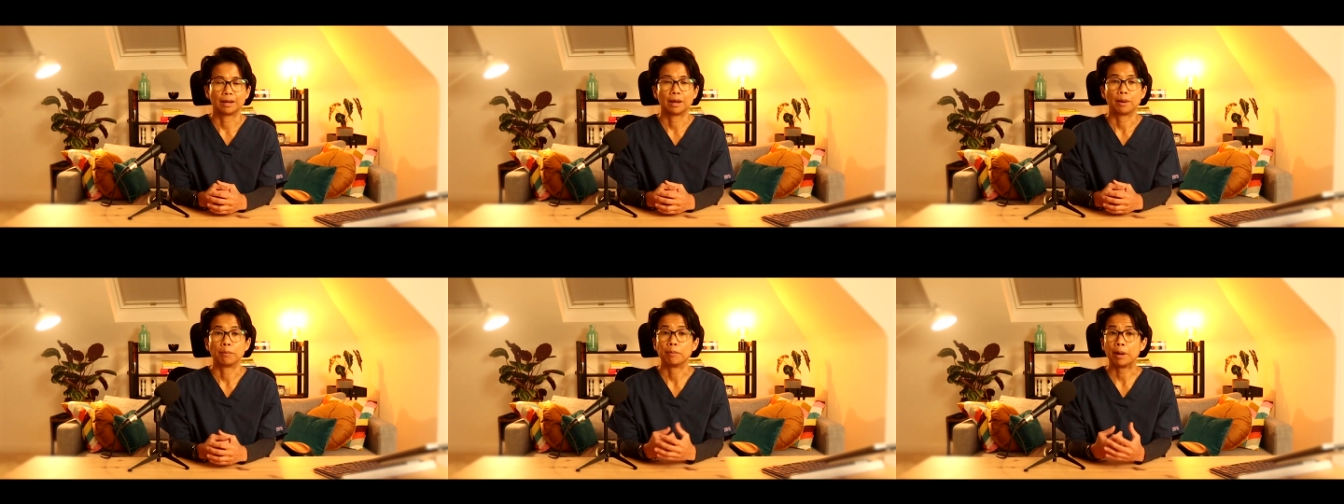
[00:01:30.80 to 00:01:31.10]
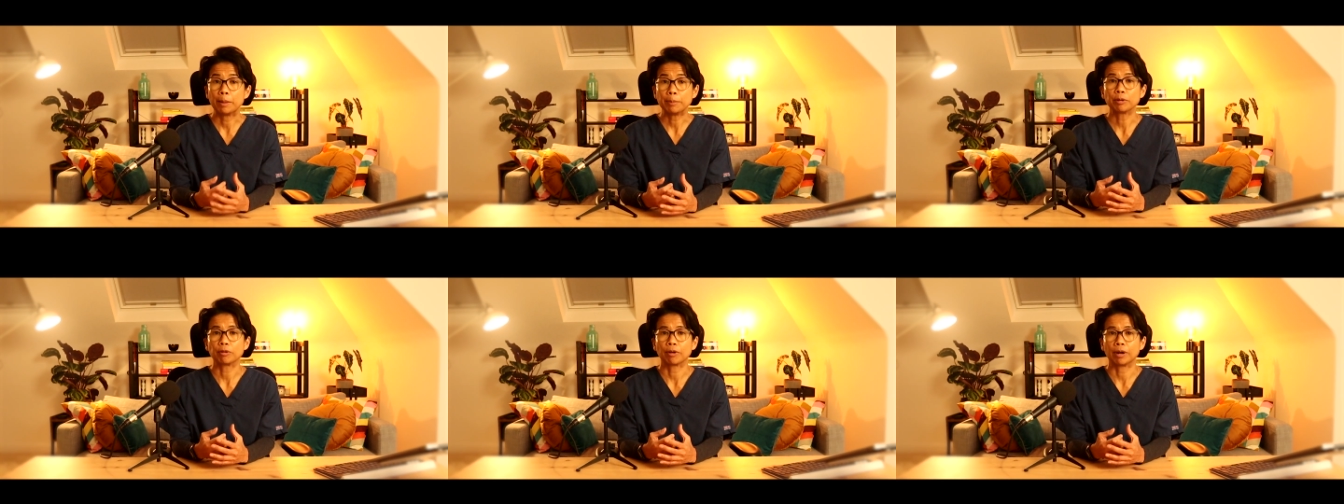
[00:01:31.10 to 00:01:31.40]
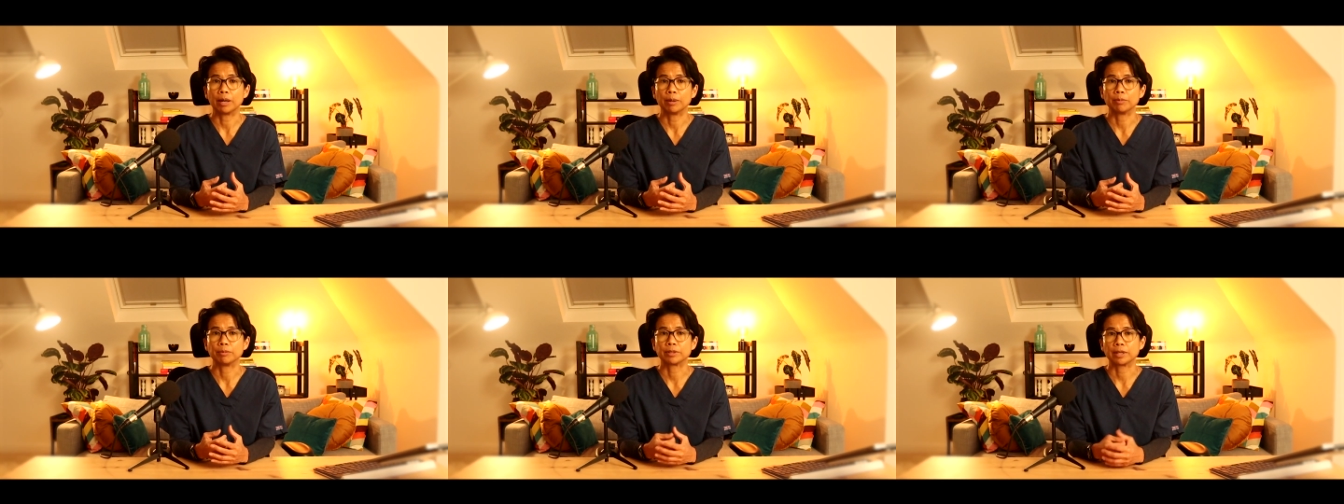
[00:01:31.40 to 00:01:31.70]

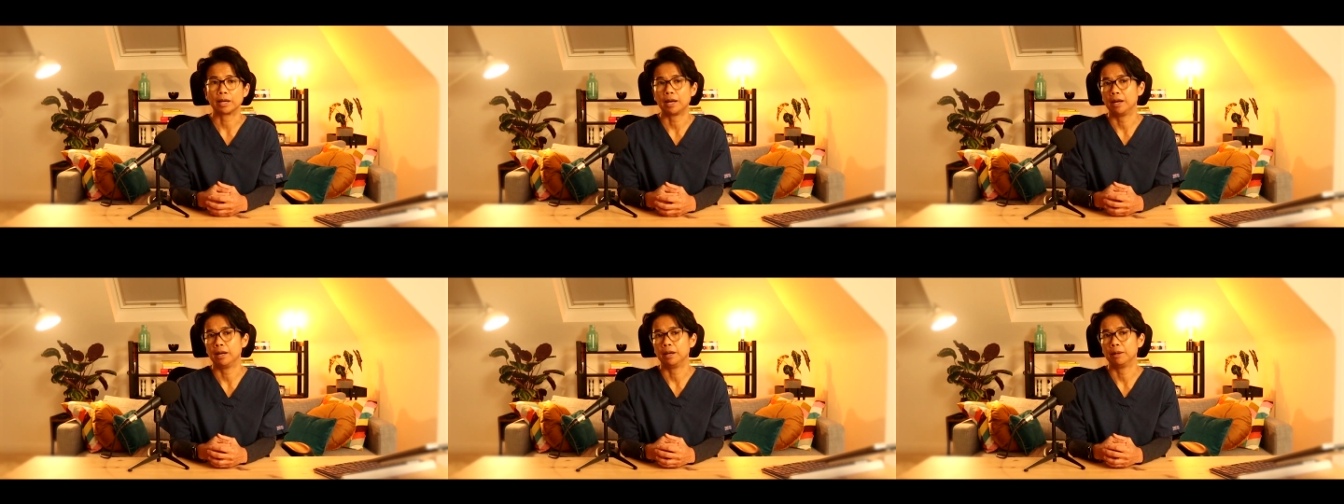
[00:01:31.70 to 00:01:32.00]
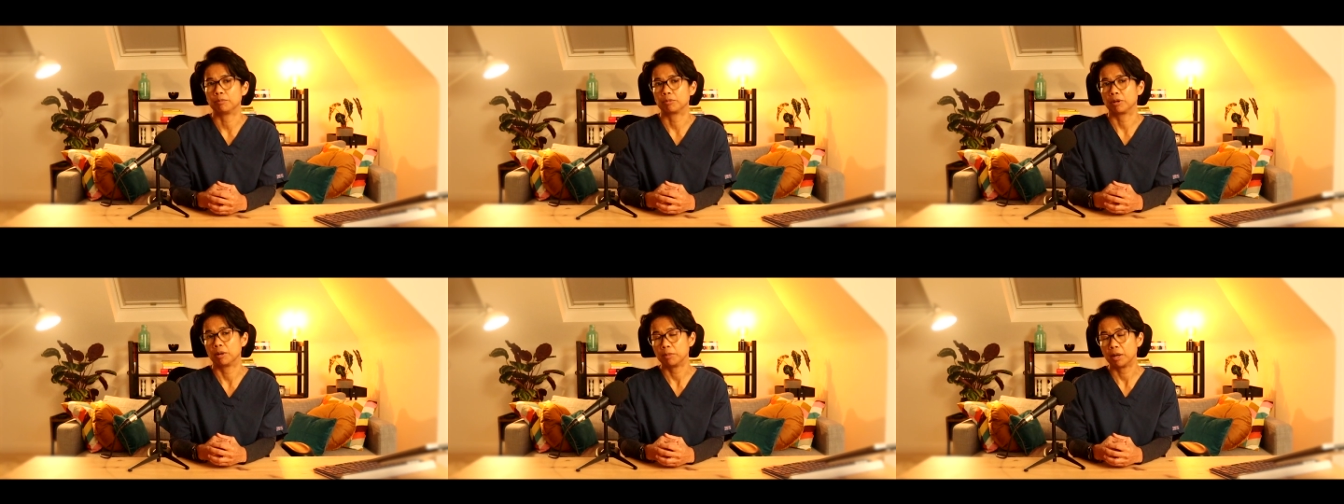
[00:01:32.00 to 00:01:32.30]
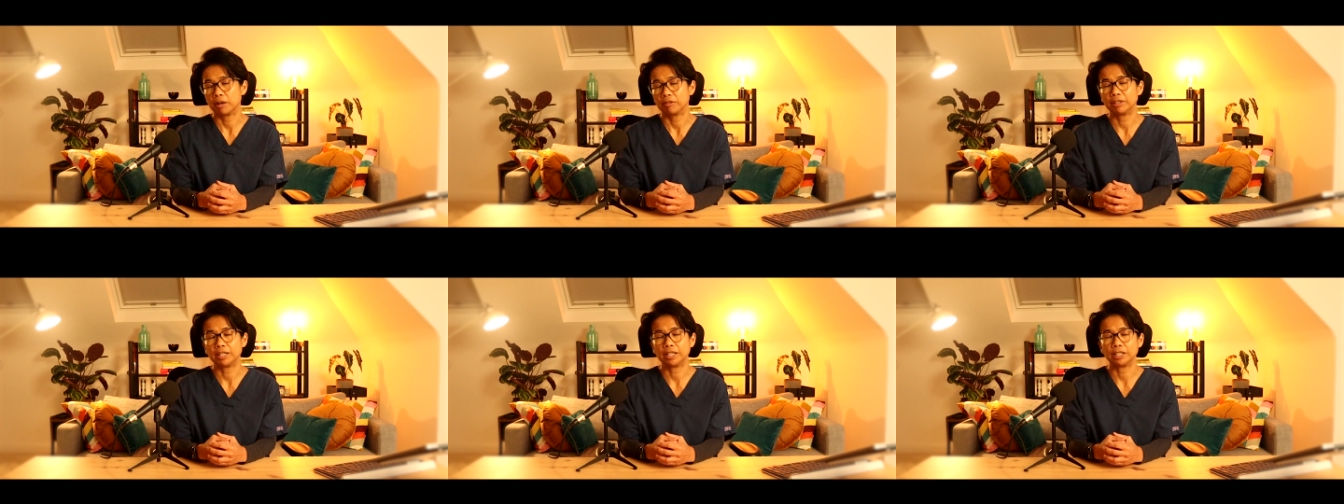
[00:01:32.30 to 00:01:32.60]
Mammograms are
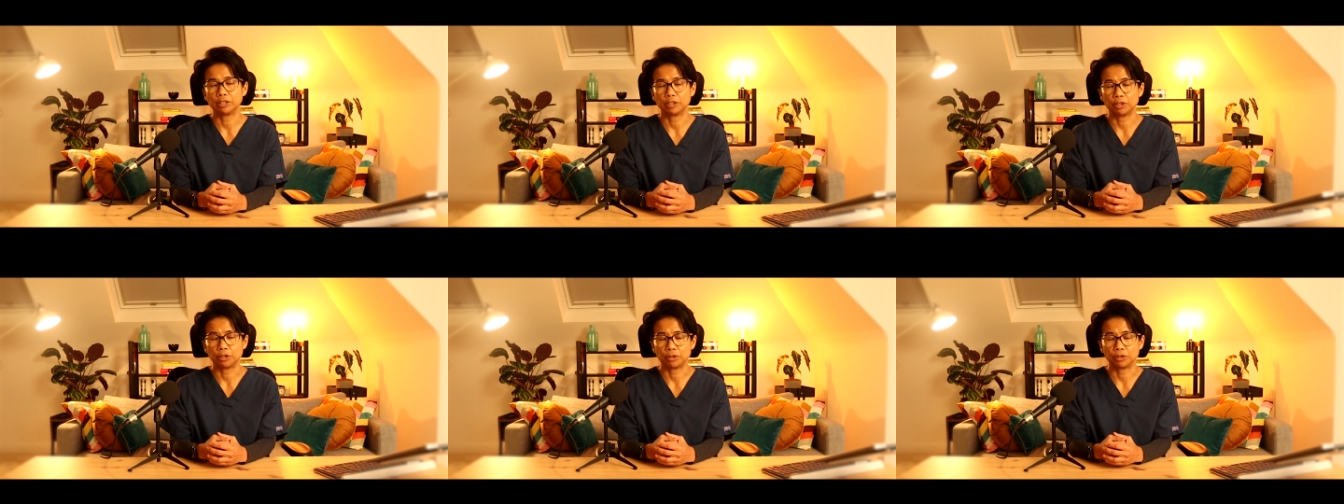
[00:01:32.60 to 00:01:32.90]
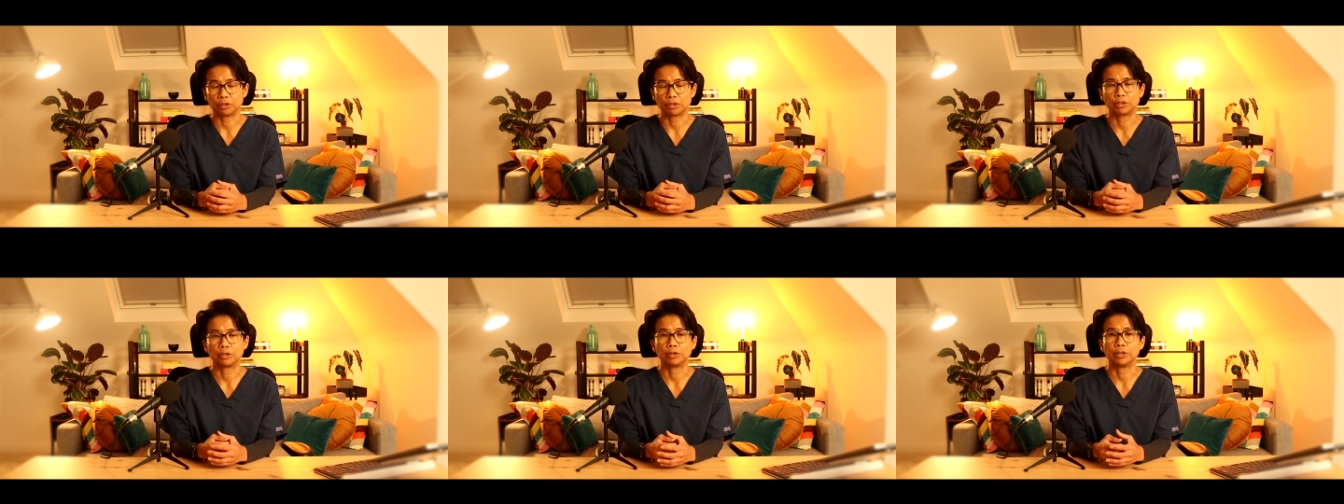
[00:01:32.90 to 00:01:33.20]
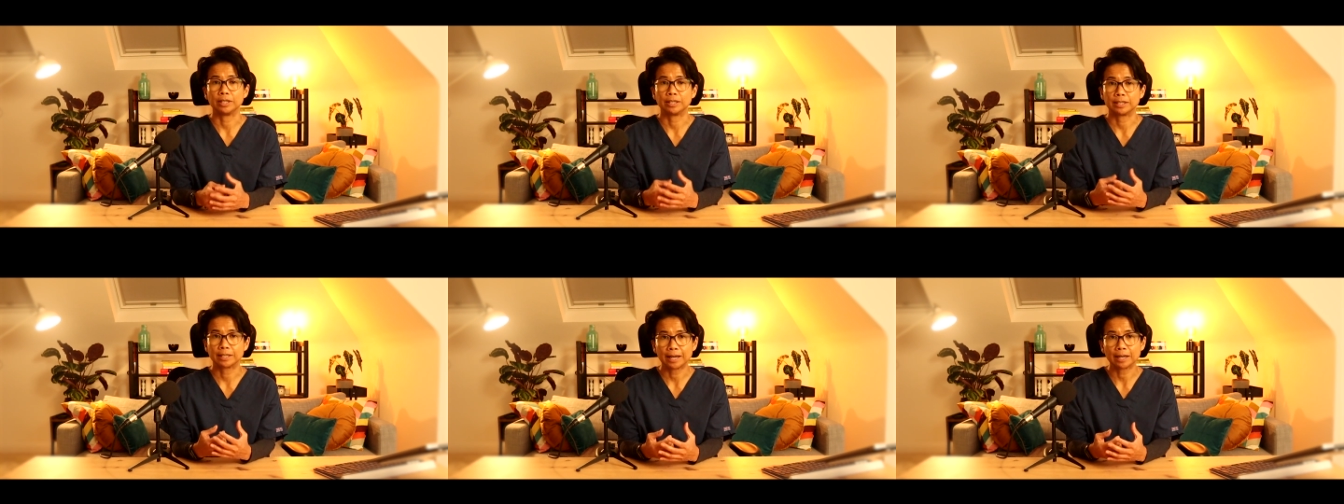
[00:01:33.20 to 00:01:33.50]
primarily used to
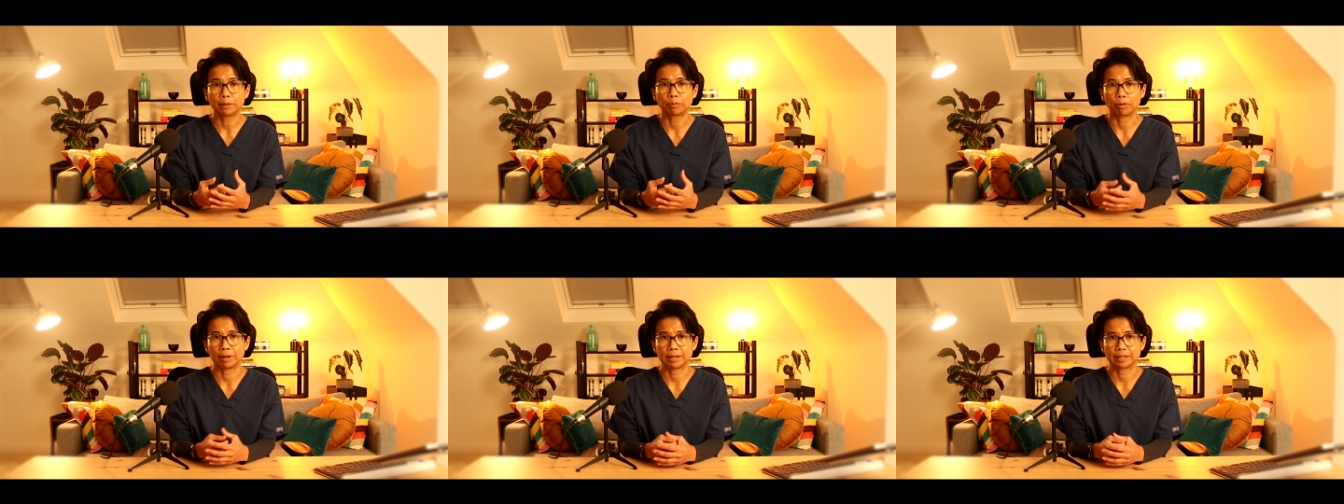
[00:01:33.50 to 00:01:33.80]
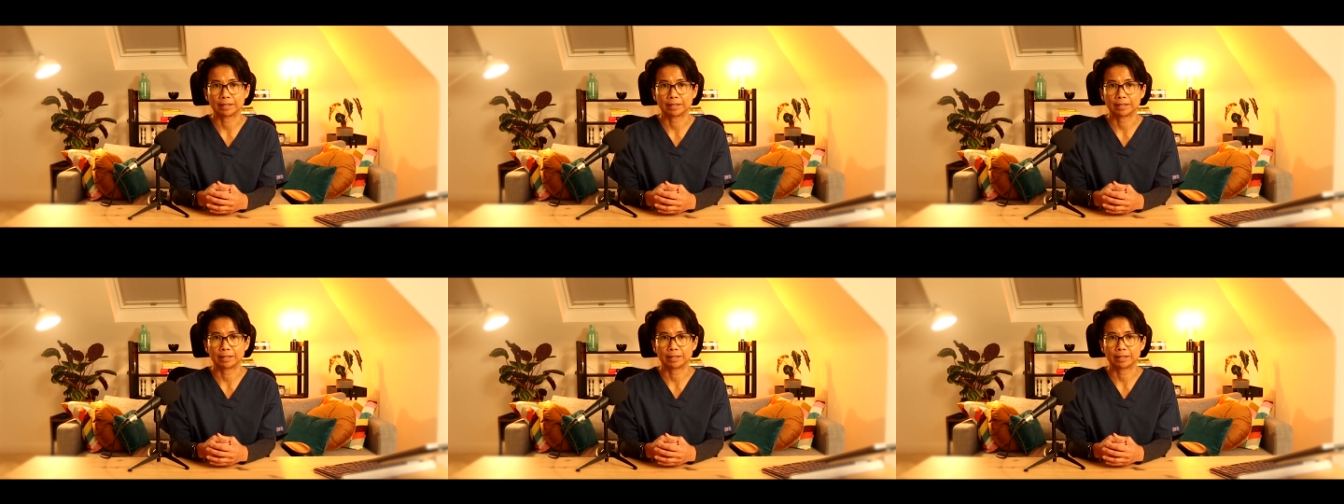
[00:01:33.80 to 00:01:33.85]
detect breast